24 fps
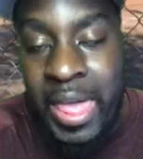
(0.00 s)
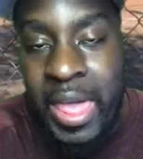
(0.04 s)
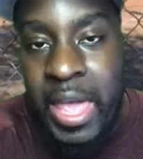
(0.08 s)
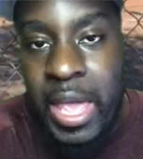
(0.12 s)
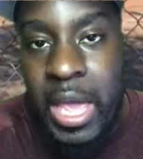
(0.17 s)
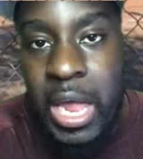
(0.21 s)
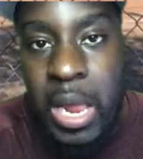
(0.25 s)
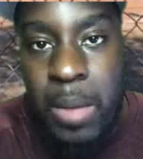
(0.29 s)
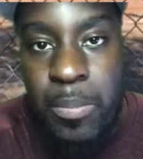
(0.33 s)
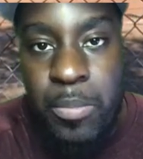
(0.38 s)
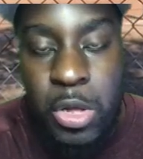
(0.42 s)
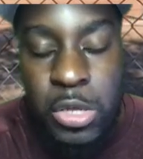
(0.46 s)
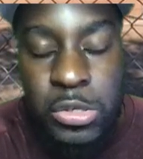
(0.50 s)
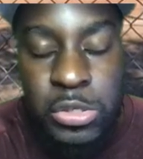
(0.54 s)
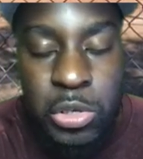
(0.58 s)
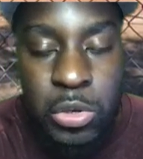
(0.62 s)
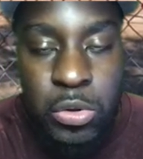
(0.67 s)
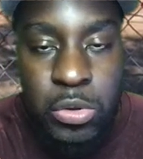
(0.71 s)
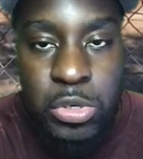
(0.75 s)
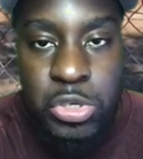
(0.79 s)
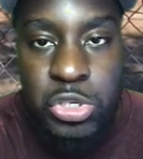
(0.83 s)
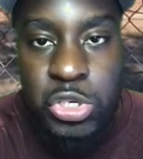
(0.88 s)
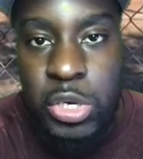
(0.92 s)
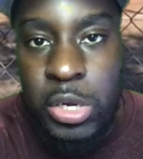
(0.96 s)
And I'm also going
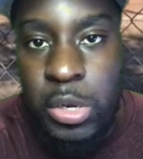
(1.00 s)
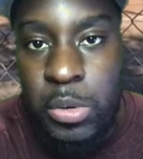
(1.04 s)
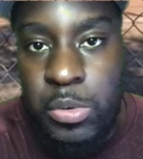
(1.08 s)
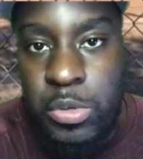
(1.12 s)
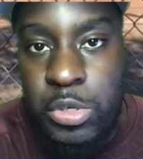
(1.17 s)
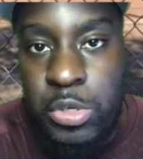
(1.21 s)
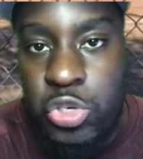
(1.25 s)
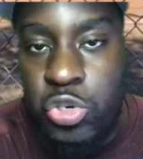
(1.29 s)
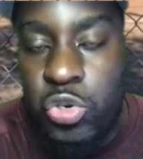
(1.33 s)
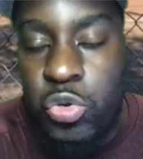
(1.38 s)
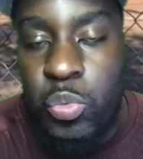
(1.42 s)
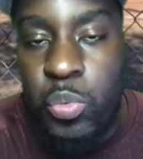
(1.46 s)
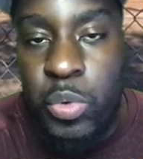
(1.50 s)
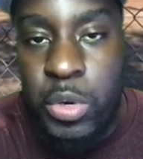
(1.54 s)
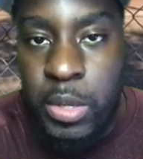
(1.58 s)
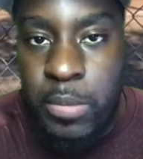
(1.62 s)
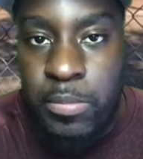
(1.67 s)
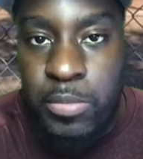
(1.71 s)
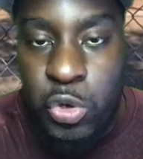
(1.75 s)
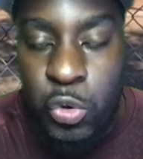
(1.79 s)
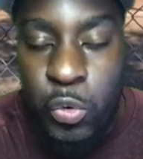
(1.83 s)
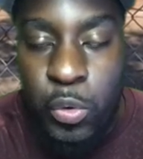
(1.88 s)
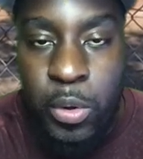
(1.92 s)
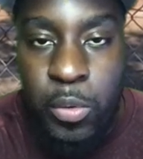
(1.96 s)
to share with you what I'm
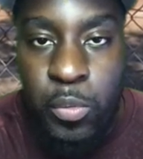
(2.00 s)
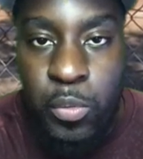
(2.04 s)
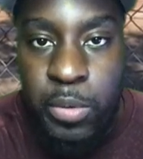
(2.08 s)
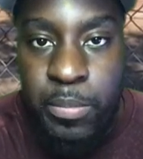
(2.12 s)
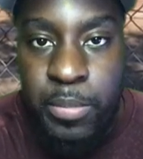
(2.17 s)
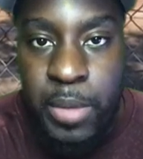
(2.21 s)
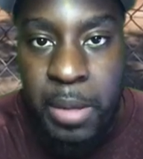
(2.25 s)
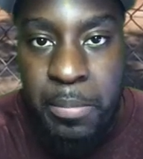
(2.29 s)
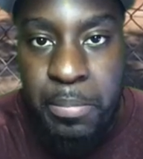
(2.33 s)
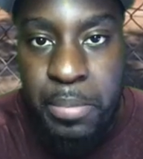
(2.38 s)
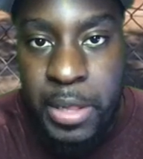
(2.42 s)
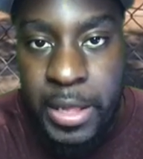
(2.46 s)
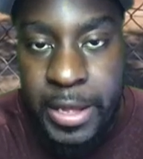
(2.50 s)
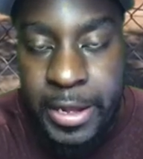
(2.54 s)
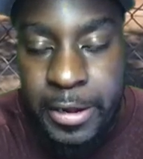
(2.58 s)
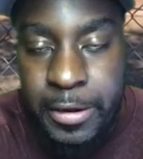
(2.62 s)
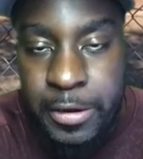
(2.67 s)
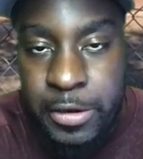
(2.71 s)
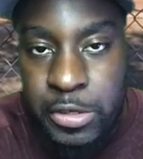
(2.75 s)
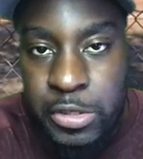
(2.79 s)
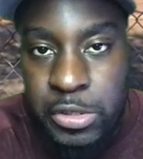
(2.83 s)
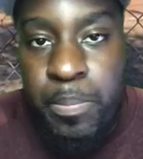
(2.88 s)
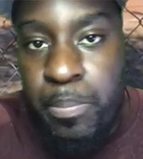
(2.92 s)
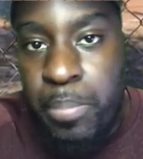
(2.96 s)
doing with my
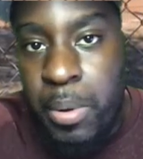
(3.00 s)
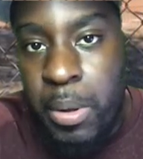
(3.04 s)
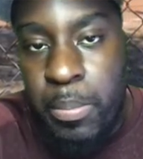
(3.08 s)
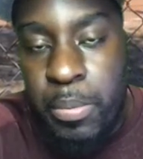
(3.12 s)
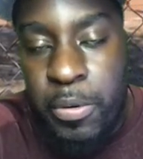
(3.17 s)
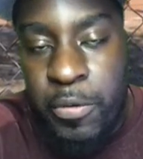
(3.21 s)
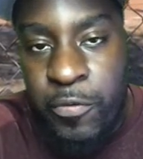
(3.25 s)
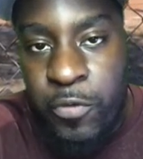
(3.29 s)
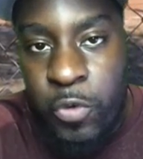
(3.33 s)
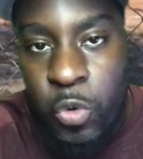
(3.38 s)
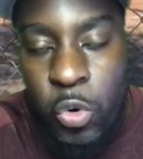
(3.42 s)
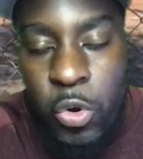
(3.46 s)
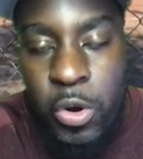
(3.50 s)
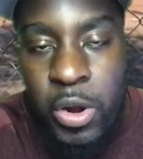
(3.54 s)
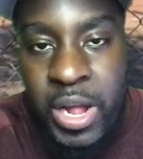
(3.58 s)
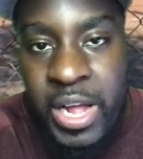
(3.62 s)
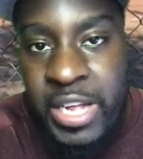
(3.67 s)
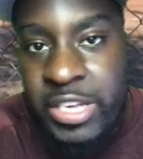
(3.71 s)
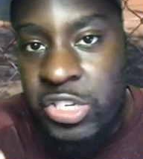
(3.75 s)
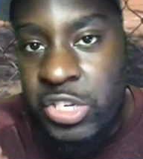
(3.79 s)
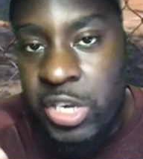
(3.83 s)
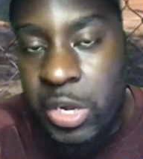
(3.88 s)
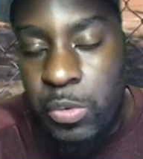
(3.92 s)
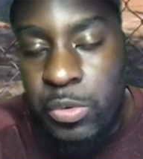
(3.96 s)
players. But before I
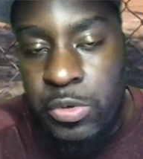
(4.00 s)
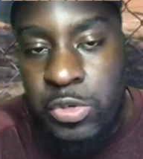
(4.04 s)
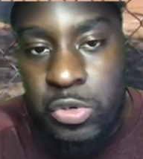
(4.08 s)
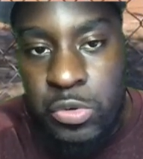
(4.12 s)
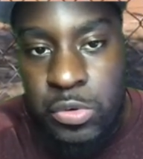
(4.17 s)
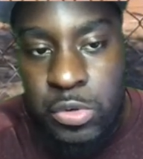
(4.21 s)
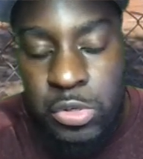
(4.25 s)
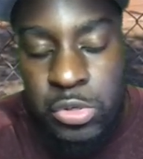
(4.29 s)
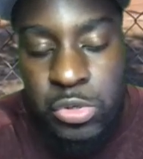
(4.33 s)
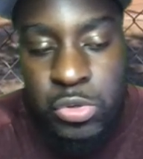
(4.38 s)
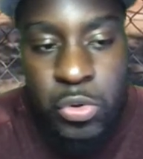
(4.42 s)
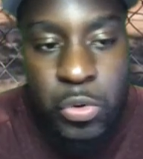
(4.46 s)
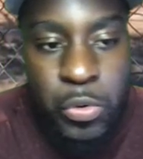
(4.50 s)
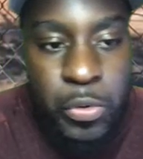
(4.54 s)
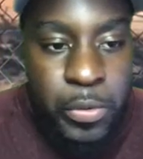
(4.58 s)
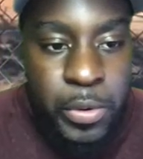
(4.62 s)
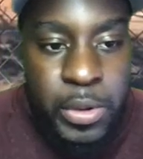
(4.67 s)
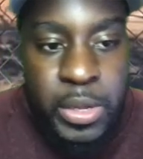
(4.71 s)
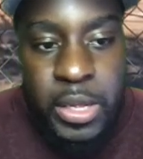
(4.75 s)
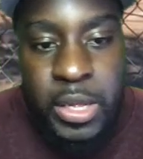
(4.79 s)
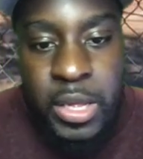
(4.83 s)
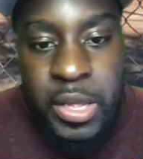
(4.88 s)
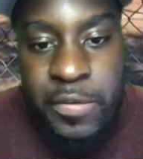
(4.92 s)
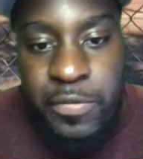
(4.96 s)
share with you the
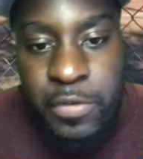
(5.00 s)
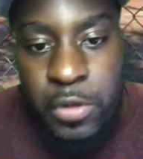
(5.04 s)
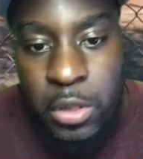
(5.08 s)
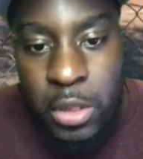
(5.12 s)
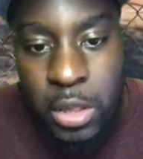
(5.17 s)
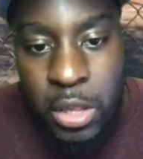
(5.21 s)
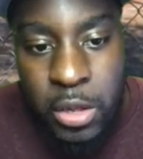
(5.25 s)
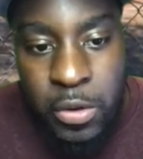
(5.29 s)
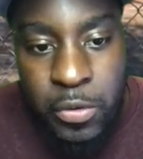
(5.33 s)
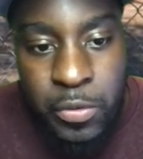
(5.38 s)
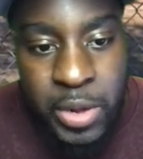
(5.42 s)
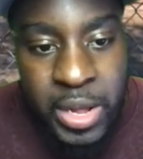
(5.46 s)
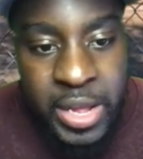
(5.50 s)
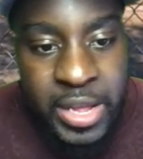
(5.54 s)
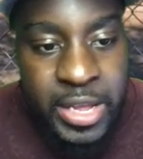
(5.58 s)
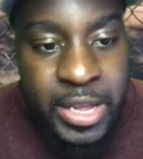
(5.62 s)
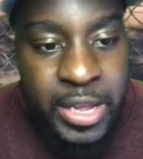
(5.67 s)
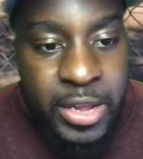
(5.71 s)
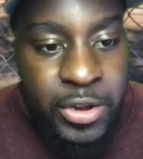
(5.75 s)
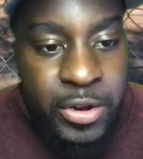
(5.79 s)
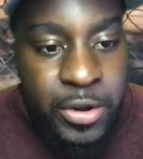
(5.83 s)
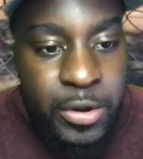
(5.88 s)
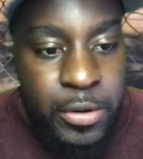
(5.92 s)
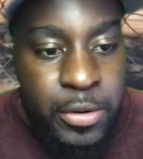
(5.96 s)
story, if you look right
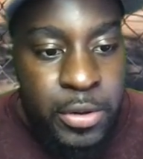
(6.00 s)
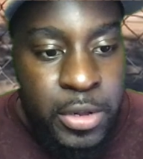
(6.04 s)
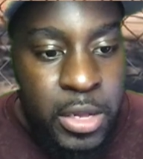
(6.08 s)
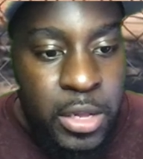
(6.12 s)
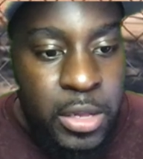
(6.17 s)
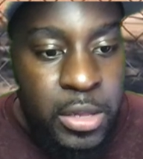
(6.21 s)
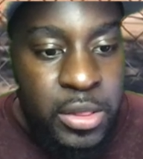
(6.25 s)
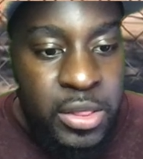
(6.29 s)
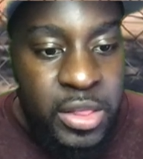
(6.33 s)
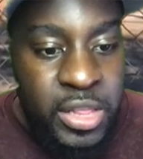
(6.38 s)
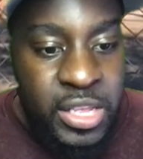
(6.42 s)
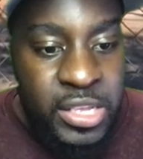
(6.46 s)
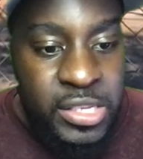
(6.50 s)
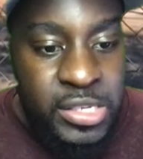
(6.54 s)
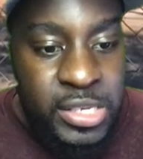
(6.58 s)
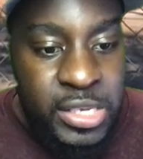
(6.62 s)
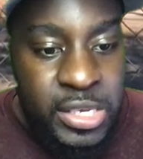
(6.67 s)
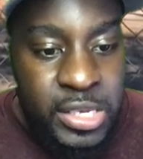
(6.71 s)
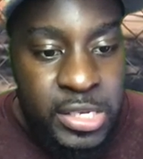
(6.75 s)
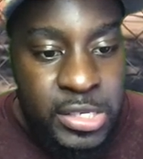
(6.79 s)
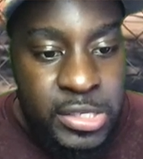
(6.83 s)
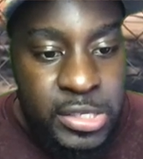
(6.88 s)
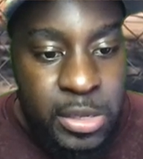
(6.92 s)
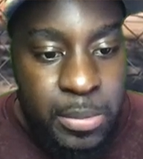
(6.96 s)
here, this
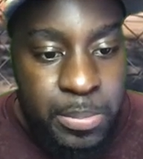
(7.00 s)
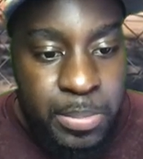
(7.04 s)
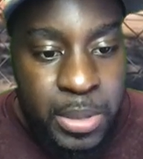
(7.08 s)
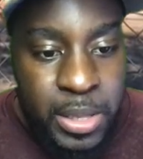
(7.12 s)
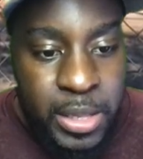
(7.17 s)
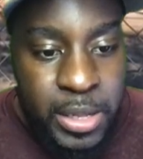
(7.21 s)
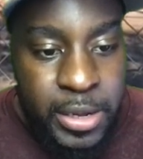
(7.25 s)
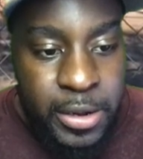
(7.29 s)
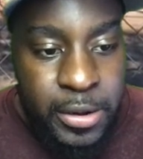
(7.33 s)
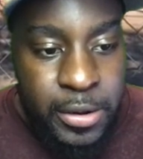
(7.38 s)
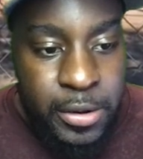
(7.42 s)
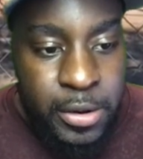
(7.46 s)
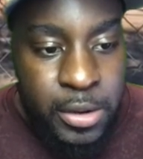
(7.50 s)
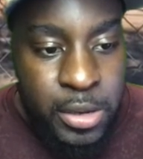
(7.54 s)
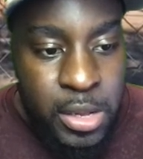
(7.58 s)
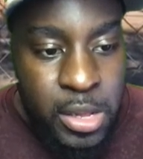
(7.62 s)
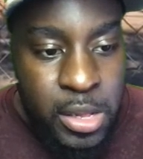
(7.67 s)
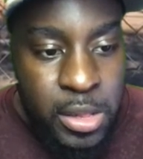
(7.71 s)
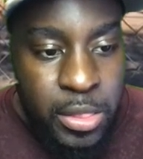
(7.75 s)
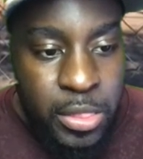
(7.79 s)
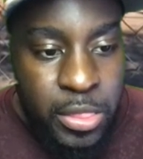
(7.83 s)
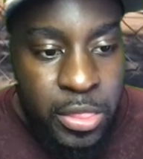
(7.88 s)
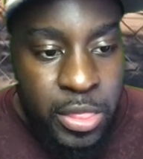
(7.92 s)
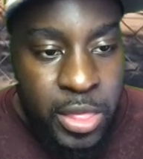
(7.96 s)
is a player
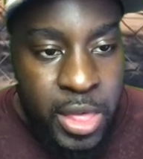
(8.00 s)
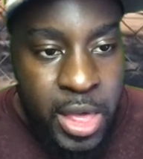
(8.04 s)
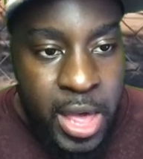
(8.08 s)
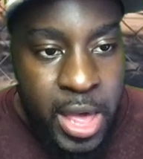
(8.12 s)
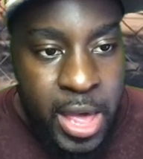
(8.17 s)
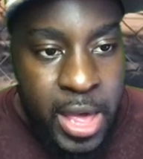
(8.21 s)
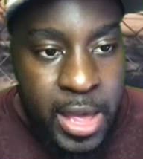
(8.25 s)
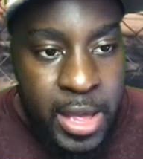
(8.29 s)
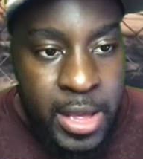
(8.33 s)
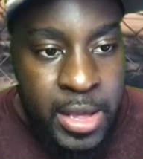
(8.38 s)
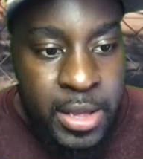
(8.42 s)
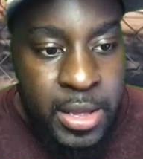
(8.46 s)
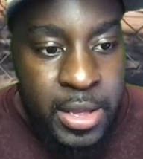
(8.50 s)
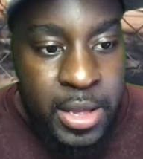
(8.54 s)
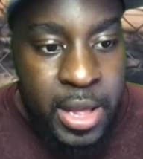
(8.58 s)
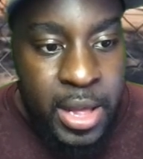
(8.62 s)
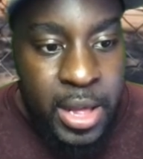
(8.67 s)
that,